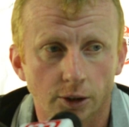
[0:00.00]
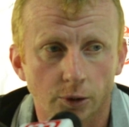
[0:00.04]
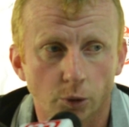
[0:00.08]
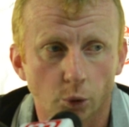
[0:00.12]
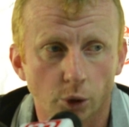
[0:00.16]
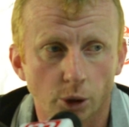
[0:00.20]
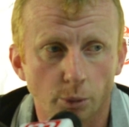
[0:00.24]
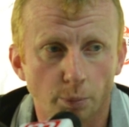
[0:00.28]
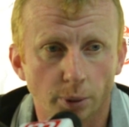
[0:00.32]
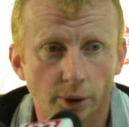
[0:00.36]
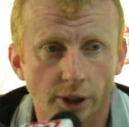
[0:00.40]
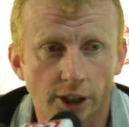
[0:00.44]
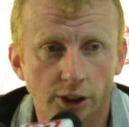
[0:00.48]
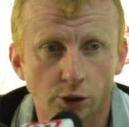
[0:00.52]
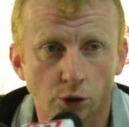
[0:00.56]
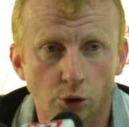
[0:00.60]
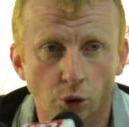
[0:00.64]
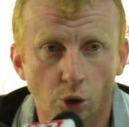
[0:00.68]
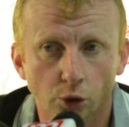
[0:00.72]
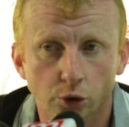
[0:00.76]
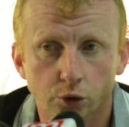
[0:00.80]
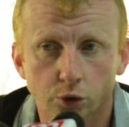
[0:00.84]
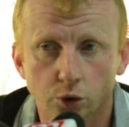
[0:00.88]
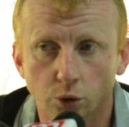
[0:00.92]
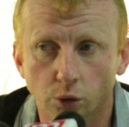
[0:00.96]
We played an
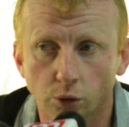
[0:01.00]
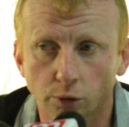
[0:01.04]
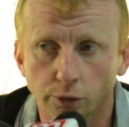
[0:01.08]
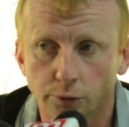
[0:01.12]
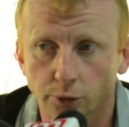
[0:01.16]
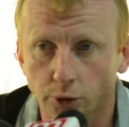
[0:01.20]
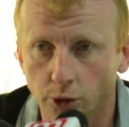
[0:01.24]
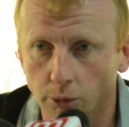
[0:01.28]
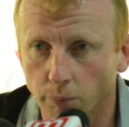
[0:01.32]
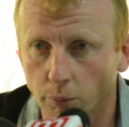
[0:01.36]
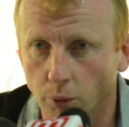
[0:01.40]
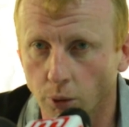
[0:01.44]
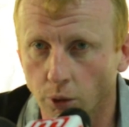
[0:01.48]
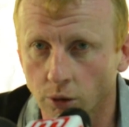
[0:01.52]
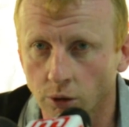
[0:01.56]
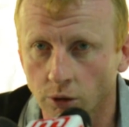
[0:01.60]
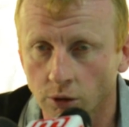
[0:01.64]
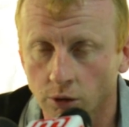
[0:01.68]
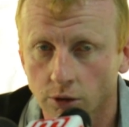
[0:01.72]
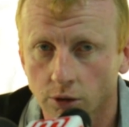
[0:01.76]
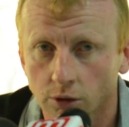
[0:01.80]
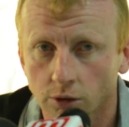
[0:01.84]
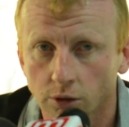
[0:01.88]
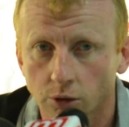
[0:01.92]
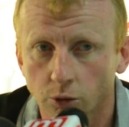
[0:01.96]
old-school football
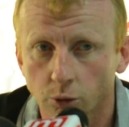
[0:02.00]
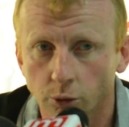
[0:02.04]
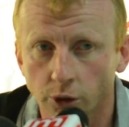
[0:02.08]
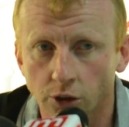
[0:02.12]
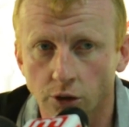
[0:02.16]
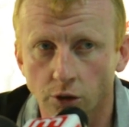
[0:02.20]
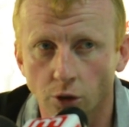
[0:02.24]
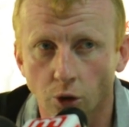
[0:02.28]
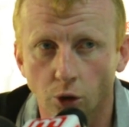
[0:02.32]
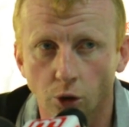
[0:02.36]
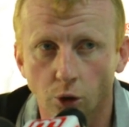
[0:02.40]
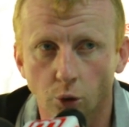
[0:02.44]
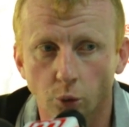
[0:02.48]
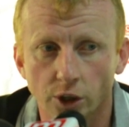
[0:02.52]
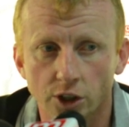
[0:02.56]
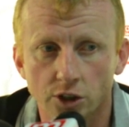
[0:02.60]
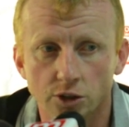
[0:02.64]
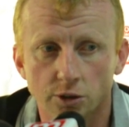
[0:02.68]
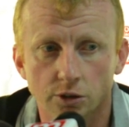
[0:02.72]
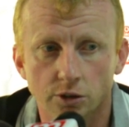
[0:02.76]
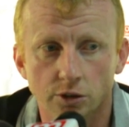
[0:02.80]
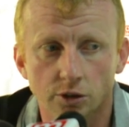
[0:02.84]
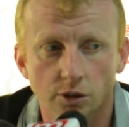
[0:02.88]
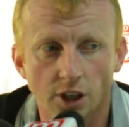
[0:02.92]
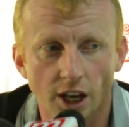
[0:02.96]
with
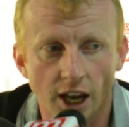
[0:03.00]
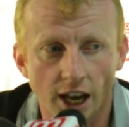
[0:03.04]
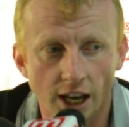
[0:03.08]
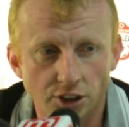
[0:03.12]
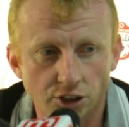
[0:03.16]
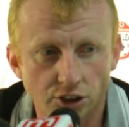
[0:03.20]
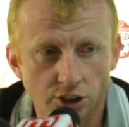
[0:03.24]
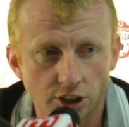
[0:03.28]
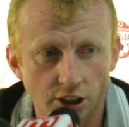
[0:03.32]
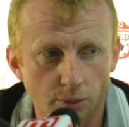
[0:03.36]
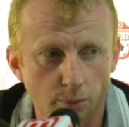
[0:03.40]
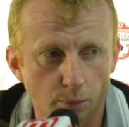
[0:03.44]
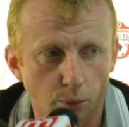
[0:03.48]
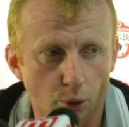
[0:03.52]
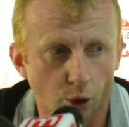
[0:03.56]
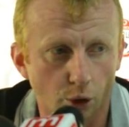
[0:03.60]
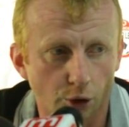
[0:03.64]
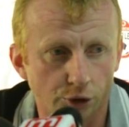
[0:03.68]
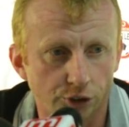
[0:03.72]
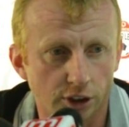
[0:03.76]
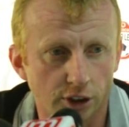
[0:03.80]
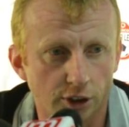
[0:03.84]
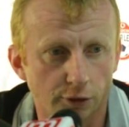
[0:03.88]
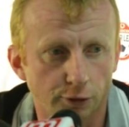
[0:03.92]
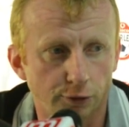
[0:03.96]
always asking
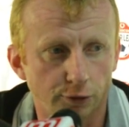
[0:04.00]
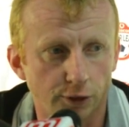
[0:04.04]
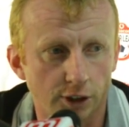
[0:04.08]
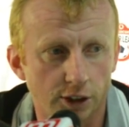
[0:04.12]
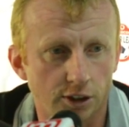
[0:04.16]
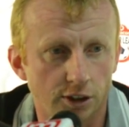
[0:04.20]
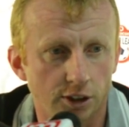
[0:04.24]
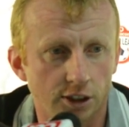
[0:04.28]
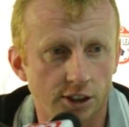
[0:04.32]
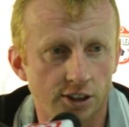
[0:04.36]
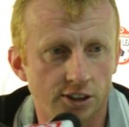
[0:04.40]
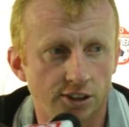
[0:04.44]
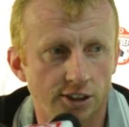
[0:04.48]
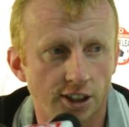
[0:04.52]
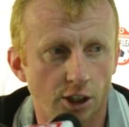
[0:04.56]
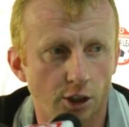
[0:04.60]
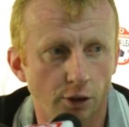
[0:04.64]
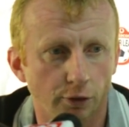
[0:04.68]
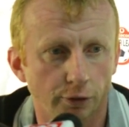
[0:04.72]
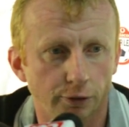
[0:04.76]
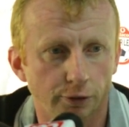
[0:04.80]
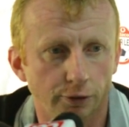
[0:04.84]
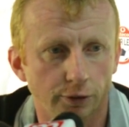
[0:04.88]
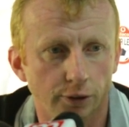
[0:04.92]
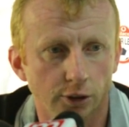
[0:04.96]
balls in the feet instead
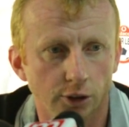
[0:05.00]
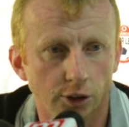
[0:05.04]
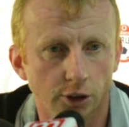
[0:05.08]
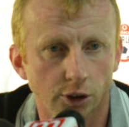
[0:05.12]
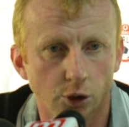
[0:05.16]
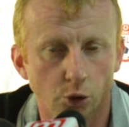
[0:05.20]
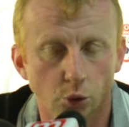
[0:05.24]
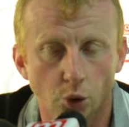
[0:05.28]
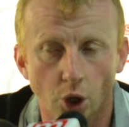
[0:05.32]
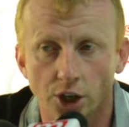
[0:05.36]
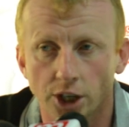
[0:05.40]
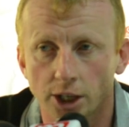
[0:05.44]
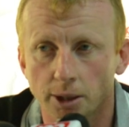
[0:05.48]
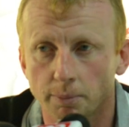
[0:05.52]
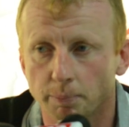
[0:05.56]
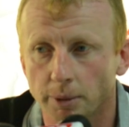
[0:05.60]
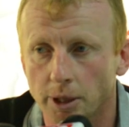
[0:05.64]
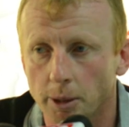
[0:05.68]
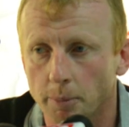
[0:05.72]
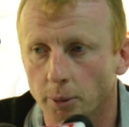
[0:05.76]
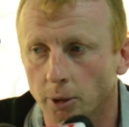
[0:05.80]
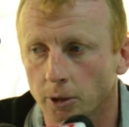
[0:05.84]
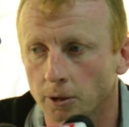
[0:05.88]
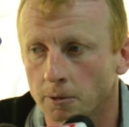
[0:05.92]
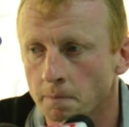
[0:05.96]
of running
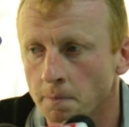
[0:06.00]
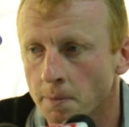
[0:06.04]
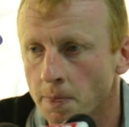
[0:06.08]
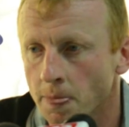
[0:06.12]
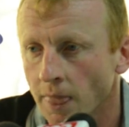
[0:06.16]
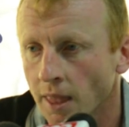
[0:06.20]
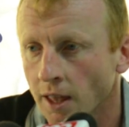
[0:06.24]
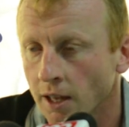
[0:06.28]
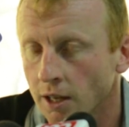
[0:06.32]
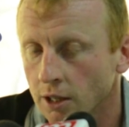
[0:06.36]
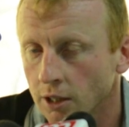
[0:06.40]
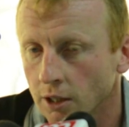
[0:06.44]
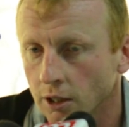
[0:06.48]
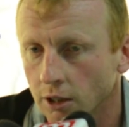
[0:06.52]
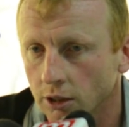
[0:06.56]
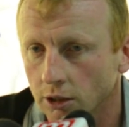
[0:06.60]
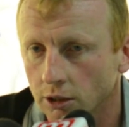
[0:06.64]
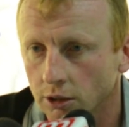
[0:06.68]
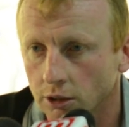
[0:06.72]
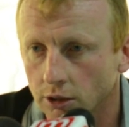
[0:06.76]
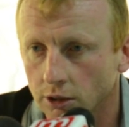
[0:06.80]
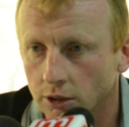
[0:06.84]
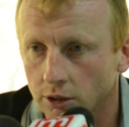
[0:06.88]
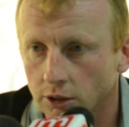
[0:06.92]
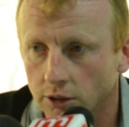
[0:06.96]
people.
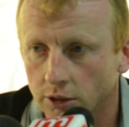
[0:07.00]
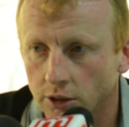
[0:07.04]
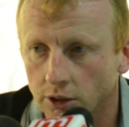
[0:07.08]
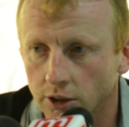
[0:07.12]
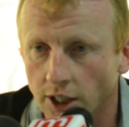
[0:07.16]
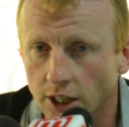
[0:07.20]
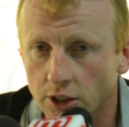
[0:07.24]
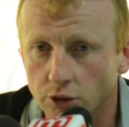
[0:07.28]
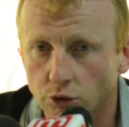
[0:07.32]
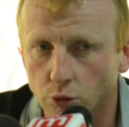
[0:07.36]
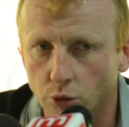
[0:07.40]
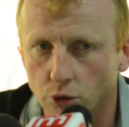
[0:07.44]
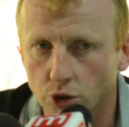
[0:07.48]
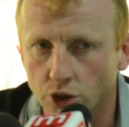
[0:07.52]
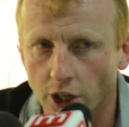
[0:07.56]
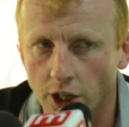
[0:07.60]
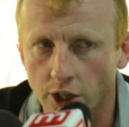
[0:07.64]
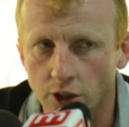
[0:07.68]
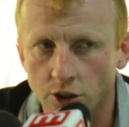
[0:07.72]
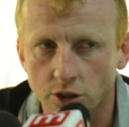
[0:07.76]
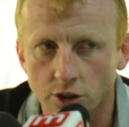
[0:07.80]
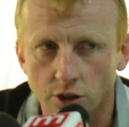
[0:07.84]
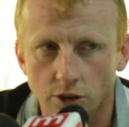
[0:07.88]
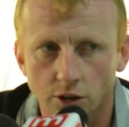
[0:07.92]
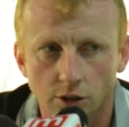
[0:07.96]
It has to
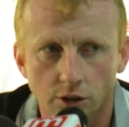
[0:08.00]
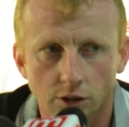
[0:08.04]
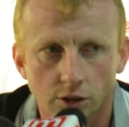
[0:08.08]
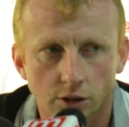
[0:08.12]
change.